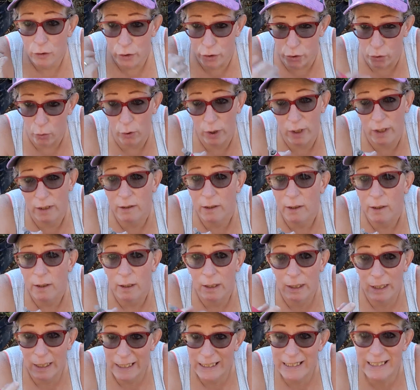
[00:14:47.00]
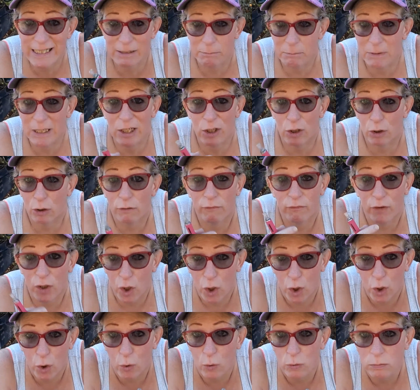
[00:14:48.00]
Join Lens Me Your
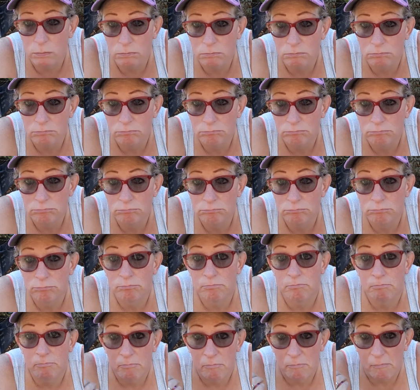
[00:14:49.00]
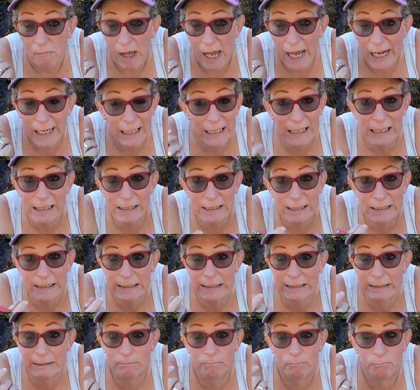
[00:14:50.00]
View, and
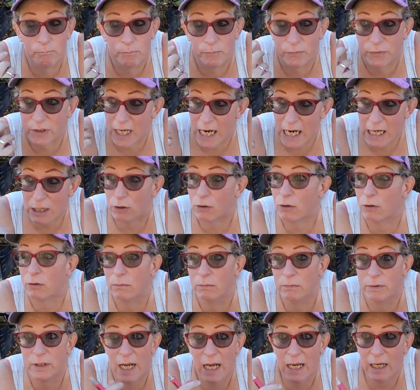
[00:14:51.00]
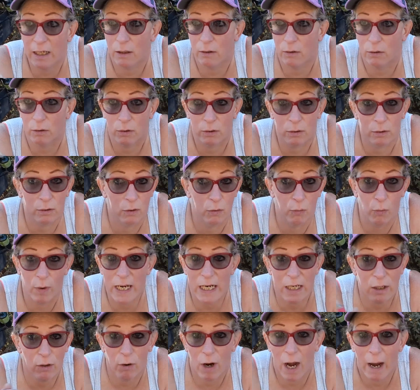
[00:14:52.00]
let's take
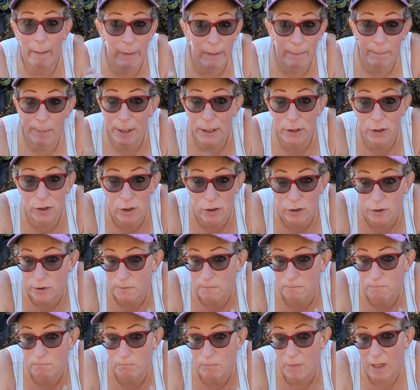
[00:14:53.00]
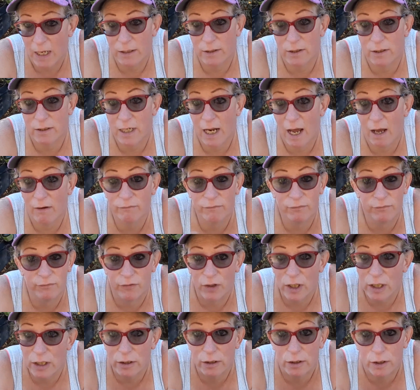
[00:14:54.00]
great crabby pictures. and just have
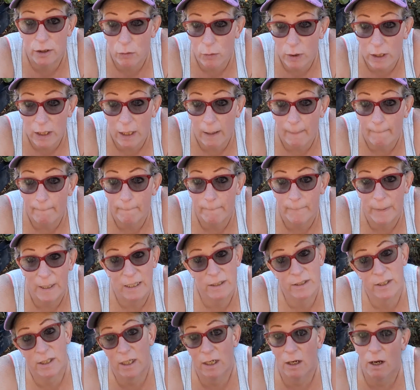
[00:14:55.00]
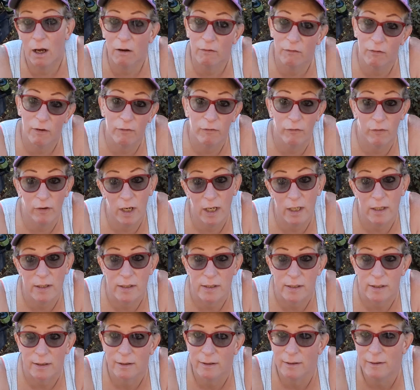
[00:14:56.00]
fun doing it, pissing off our
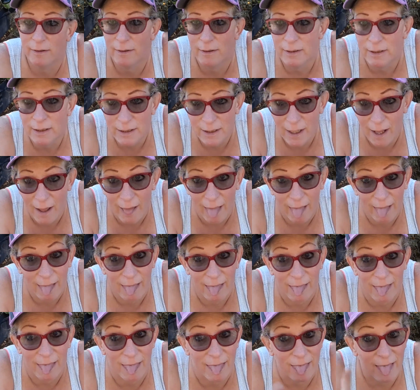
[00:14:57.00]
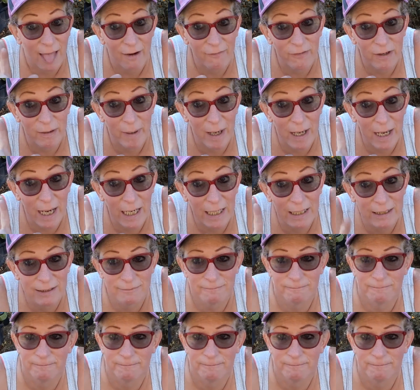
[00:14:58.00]
friends. Love you, bye.